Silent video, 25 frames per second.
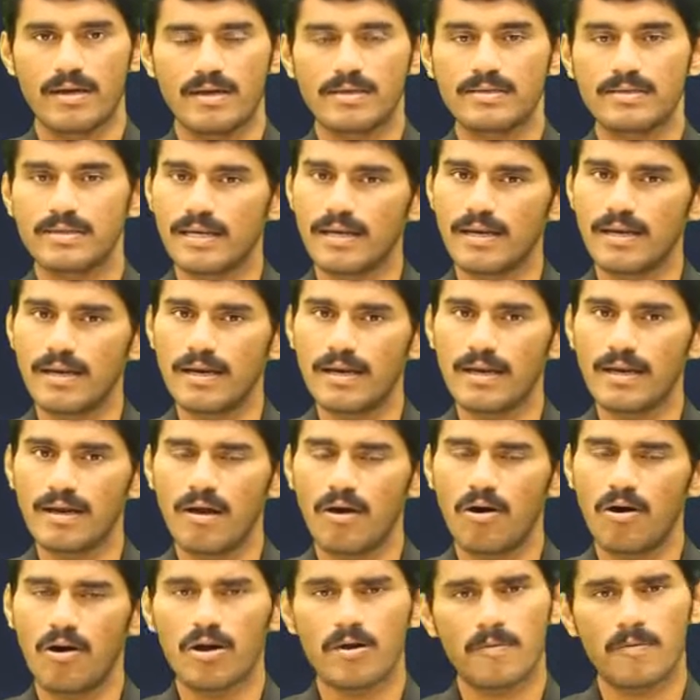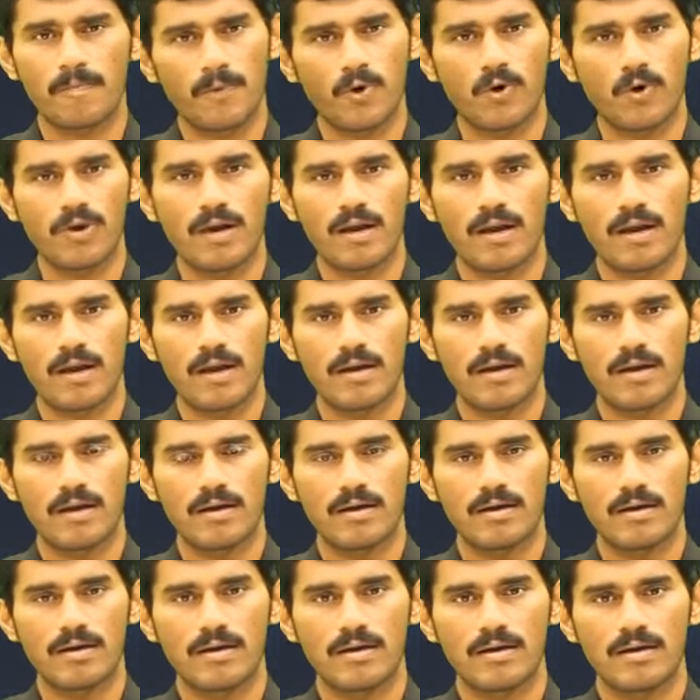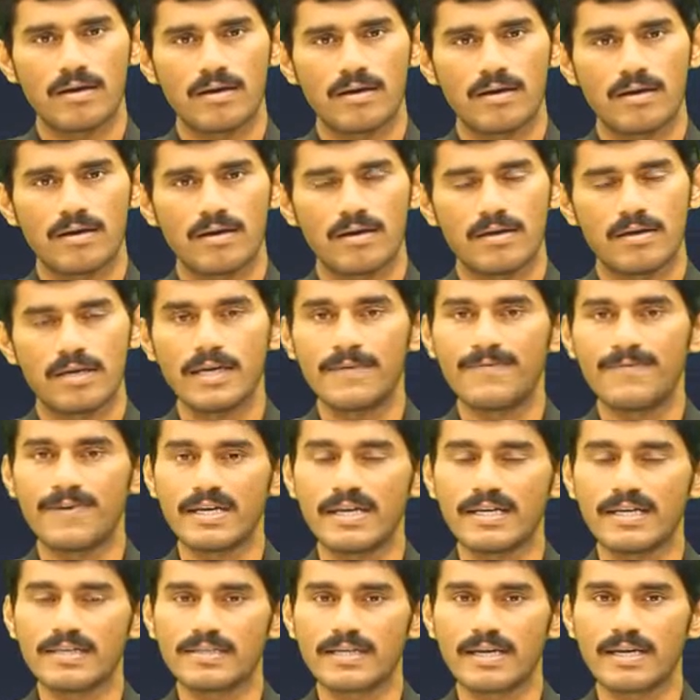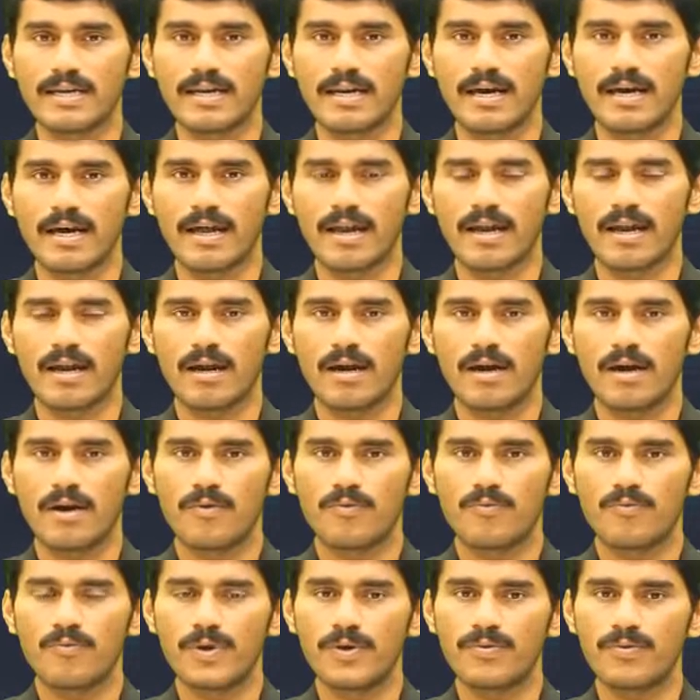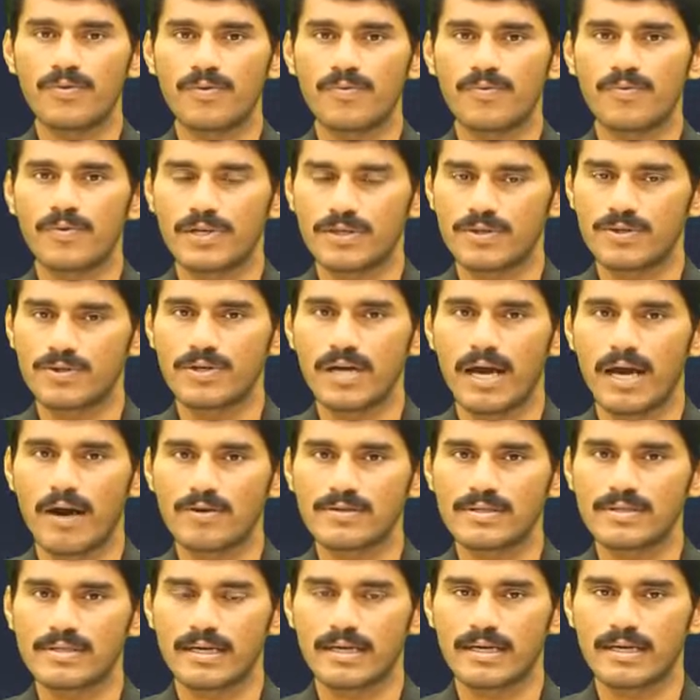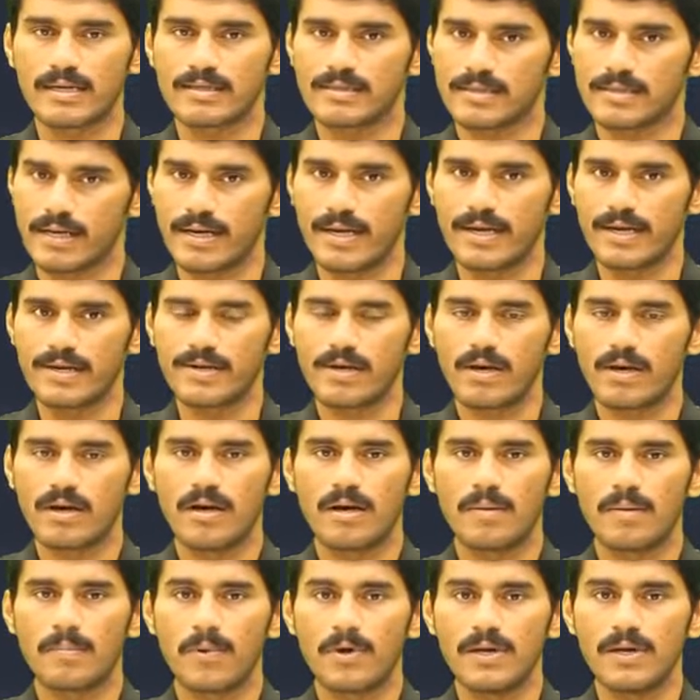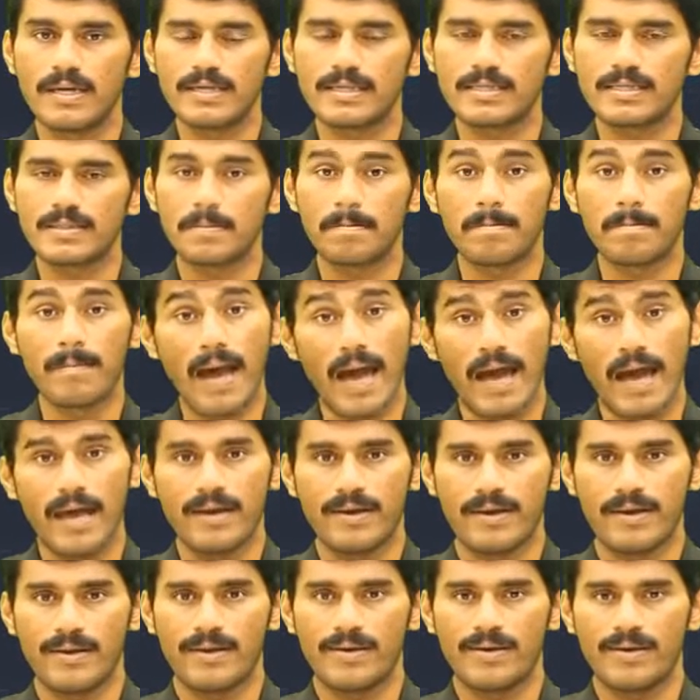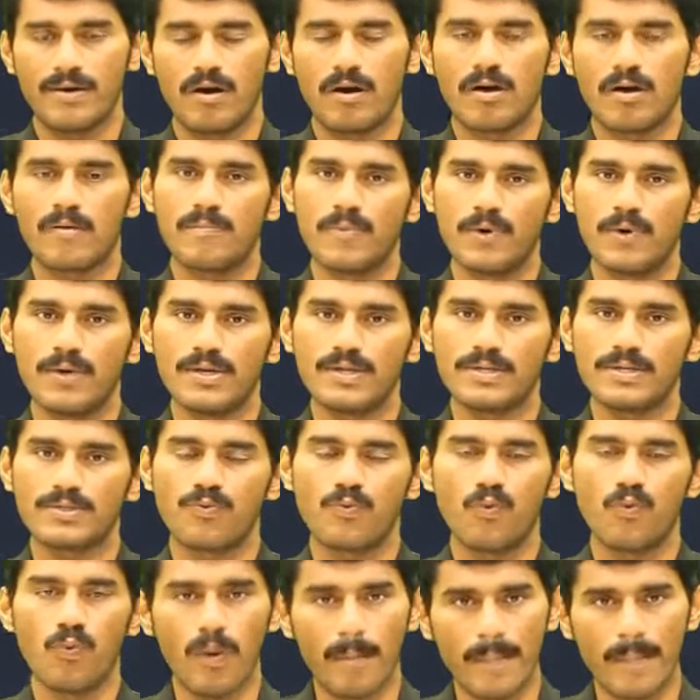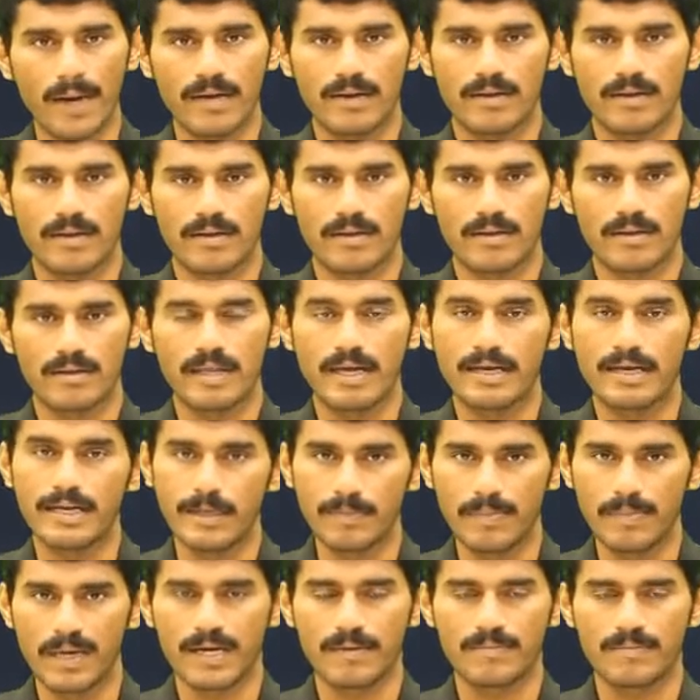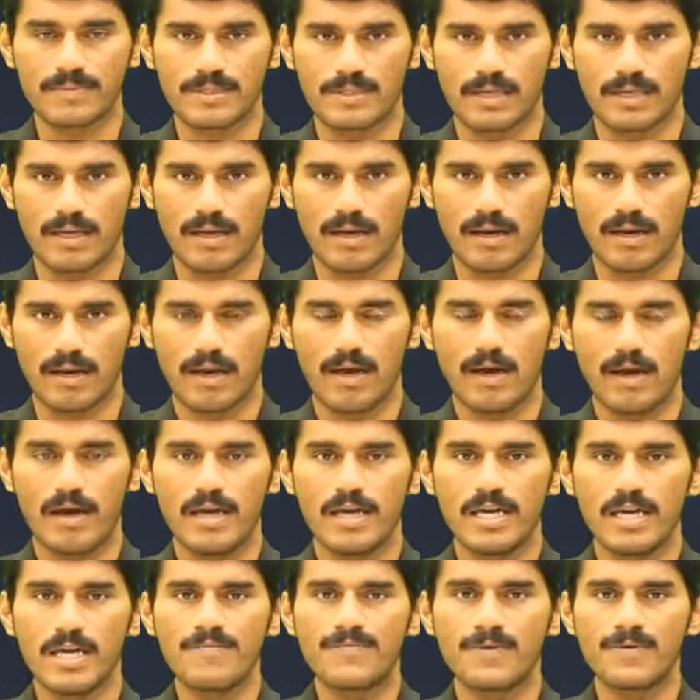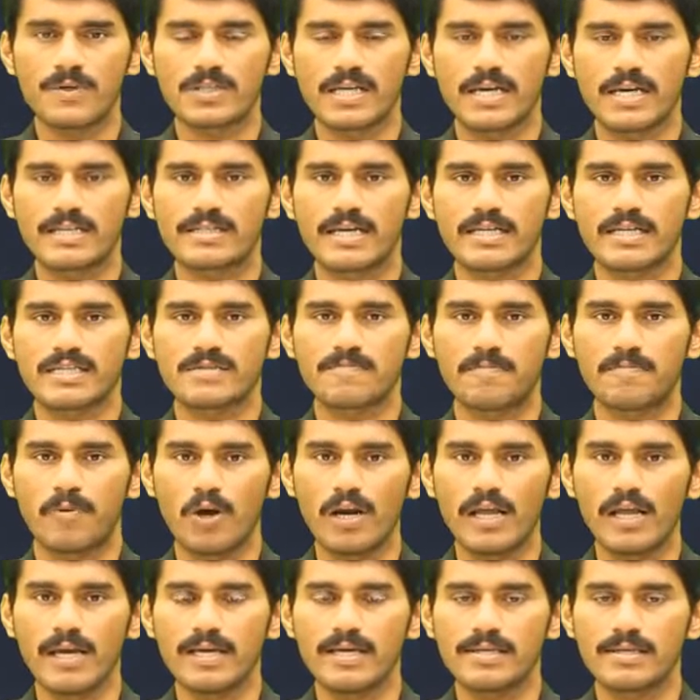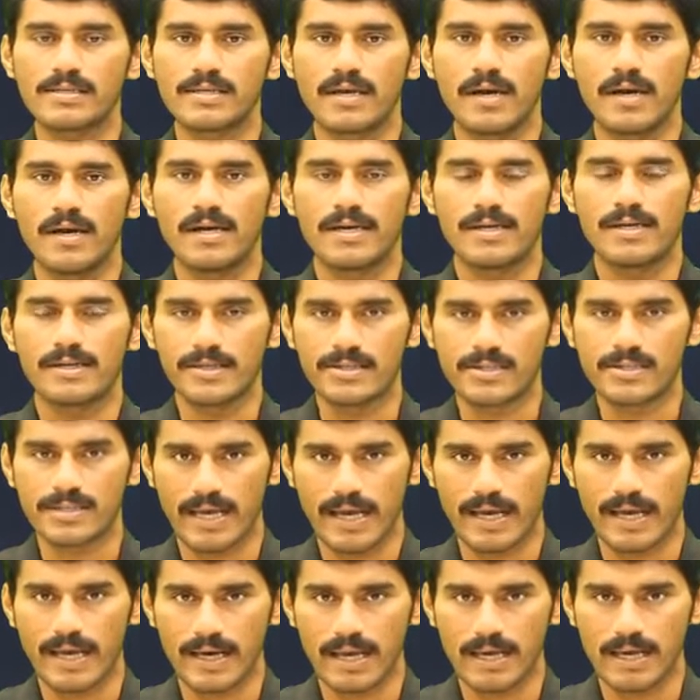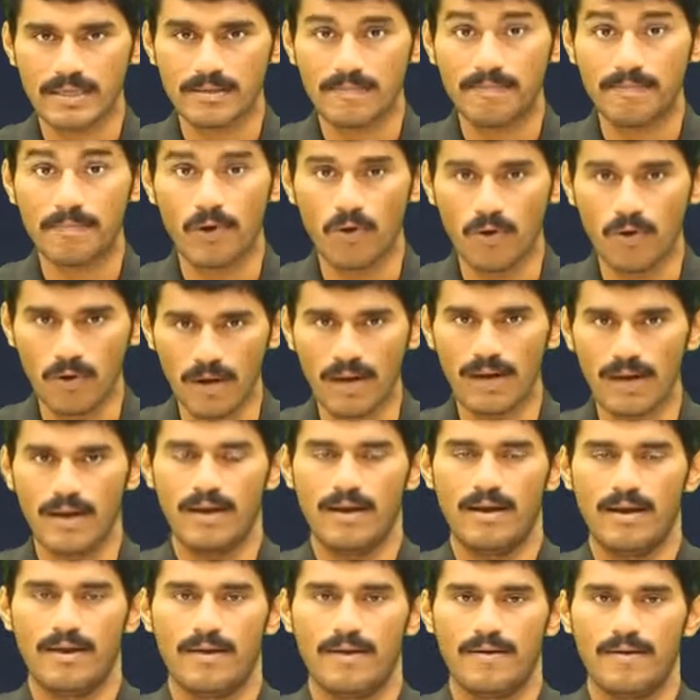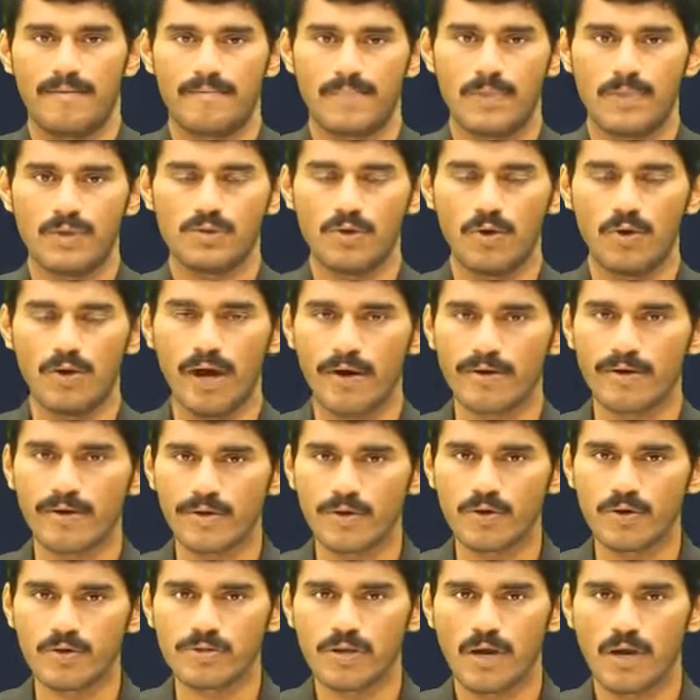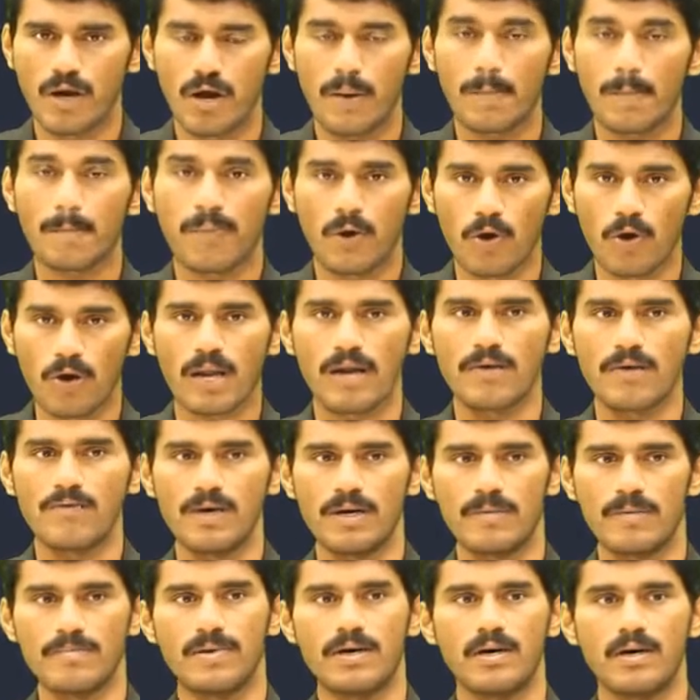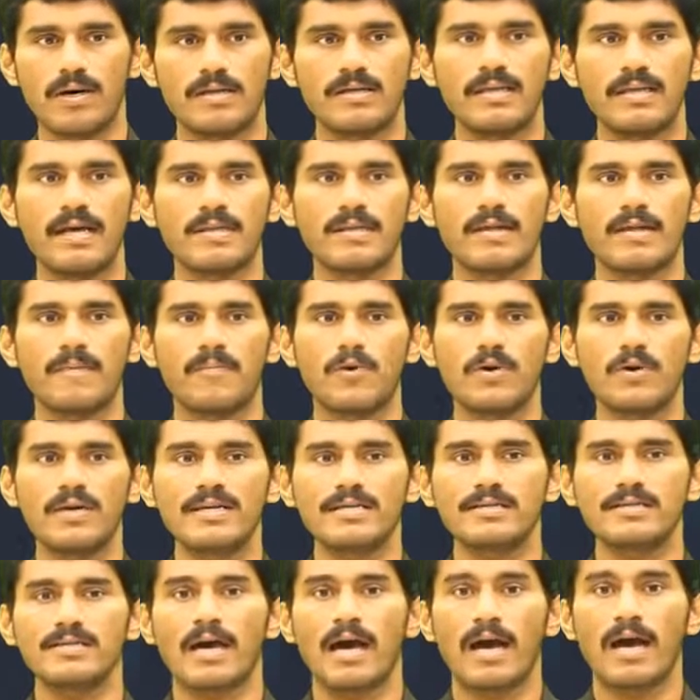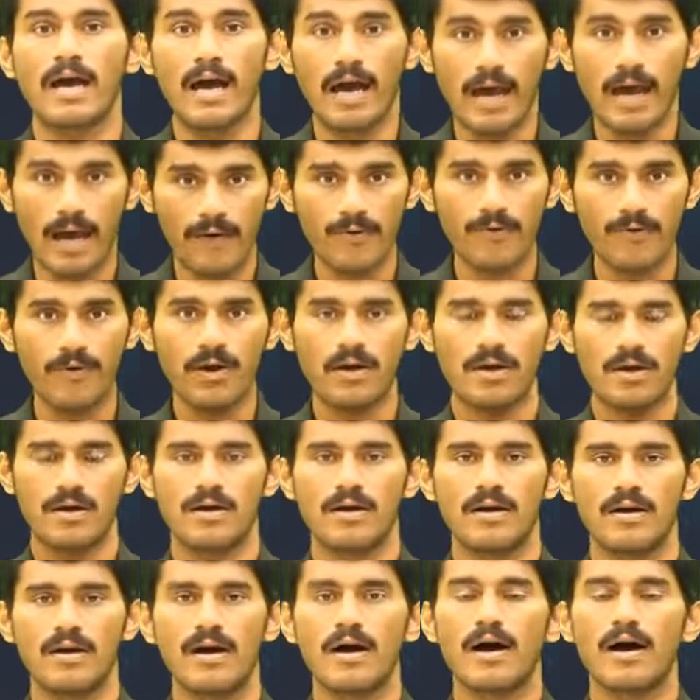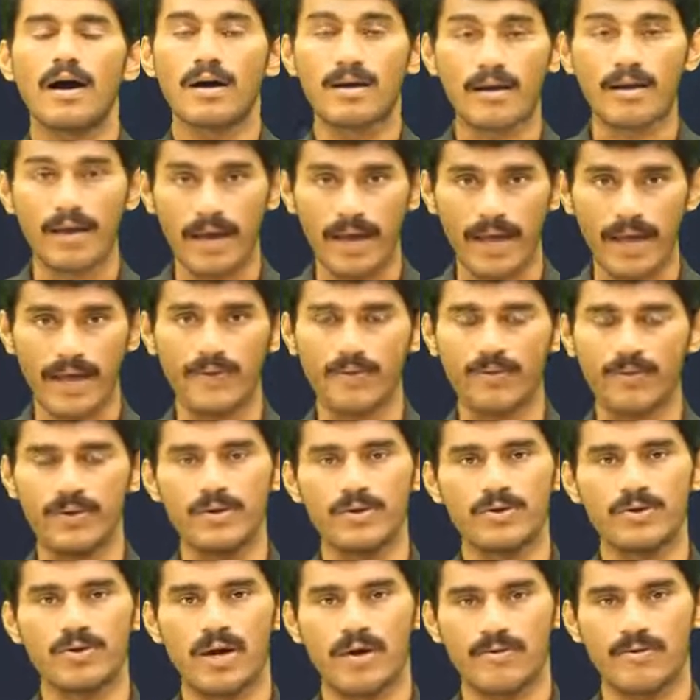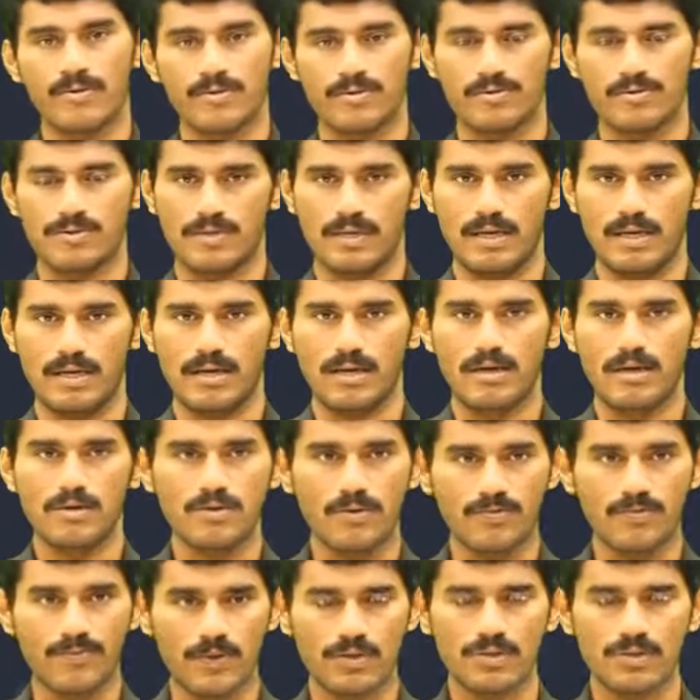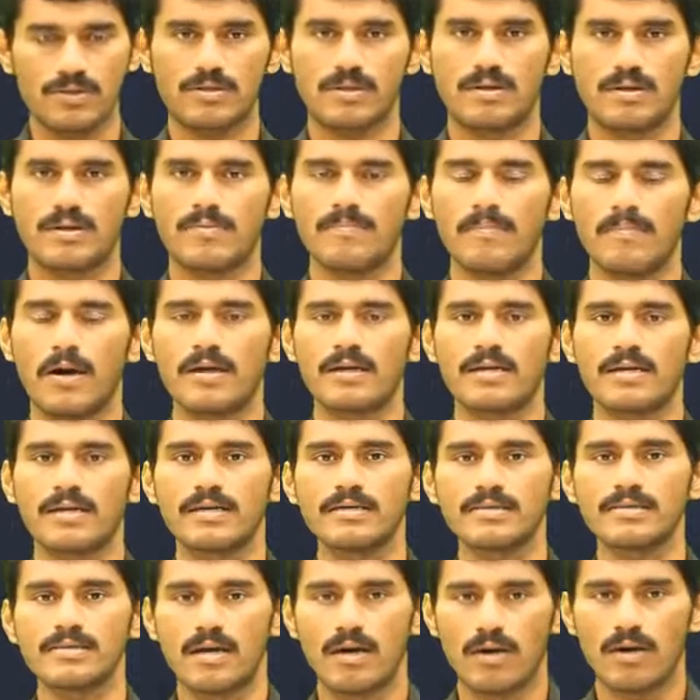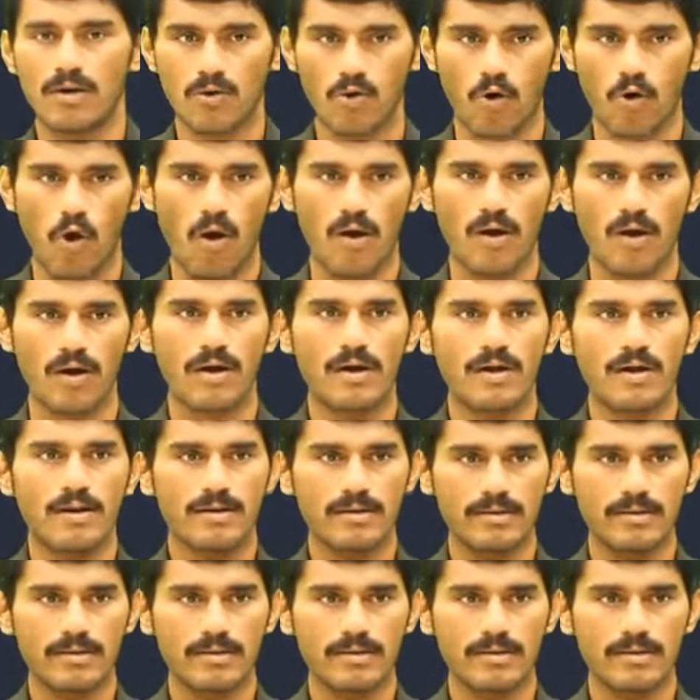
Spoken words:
Singular or plural? If it is singular, we should have said it policeman or policewoman. Then it becomes singular. If you say just police, it is taken as plural. So you have to use plural verb. Then the police have arrived, you have to say. So first part is wrong.